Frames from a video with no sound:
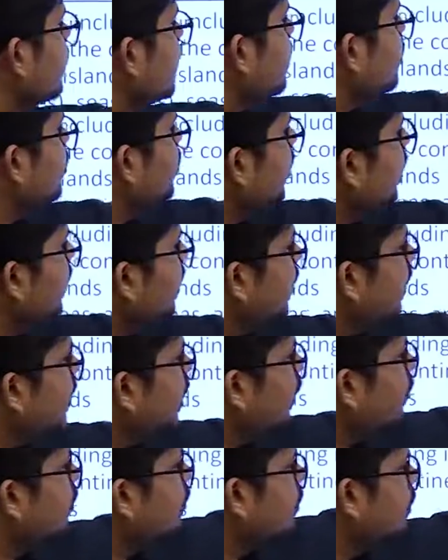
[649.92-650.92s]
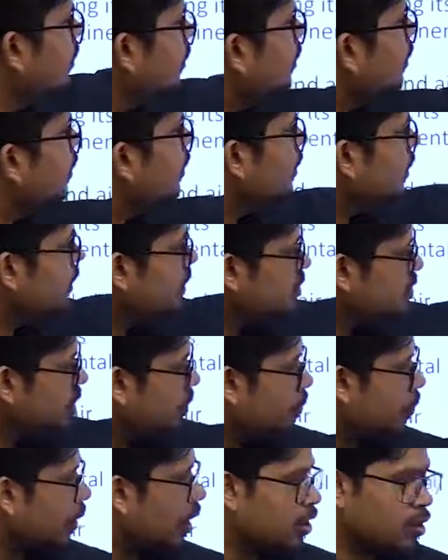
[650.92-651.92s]
60-degree line is a
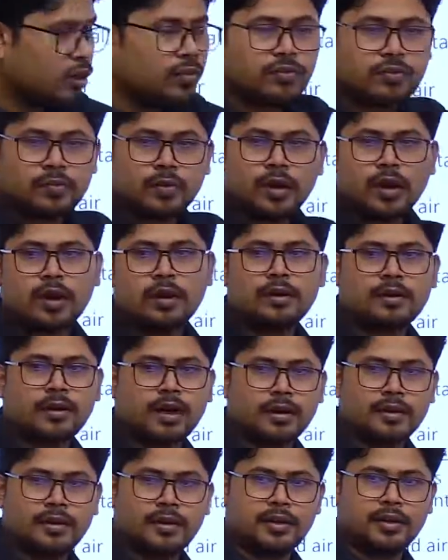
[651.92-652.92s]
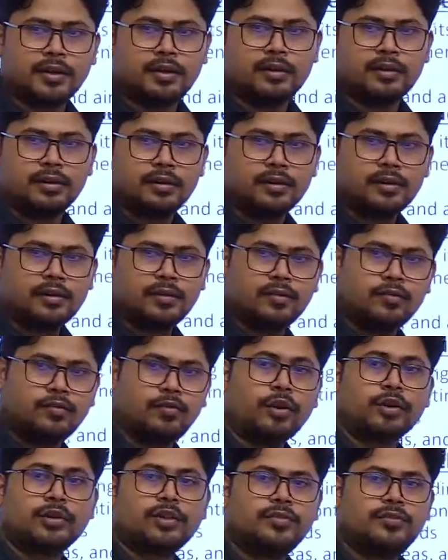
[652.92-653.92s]
part of Antarctica
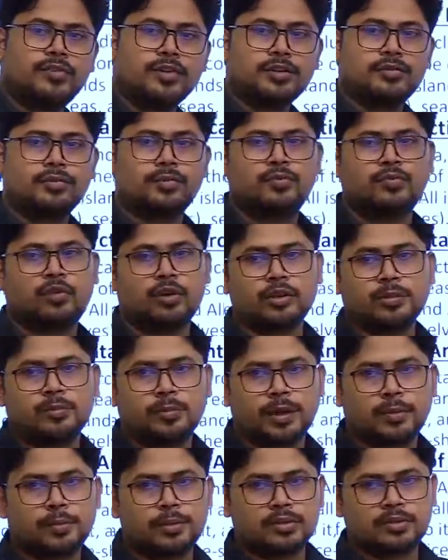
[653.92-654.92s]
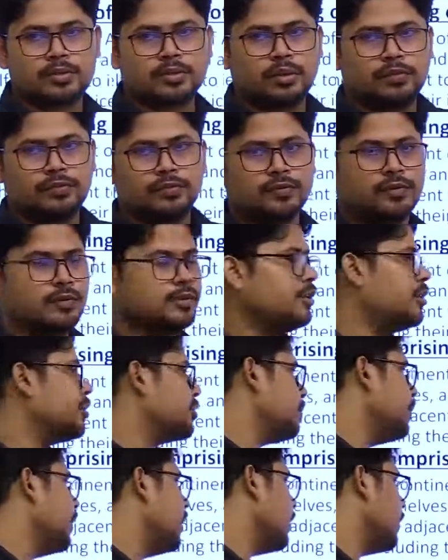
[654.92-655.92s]
for the purposes of this
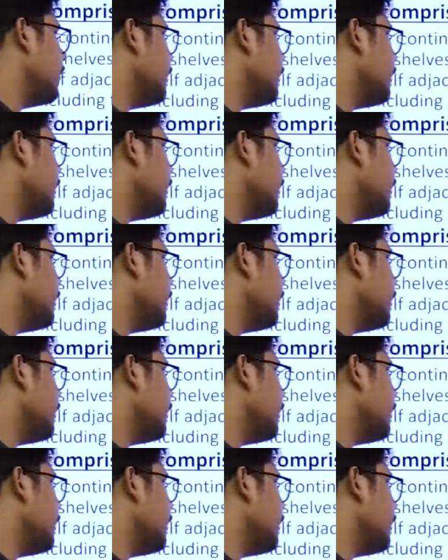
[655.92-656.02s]
bill.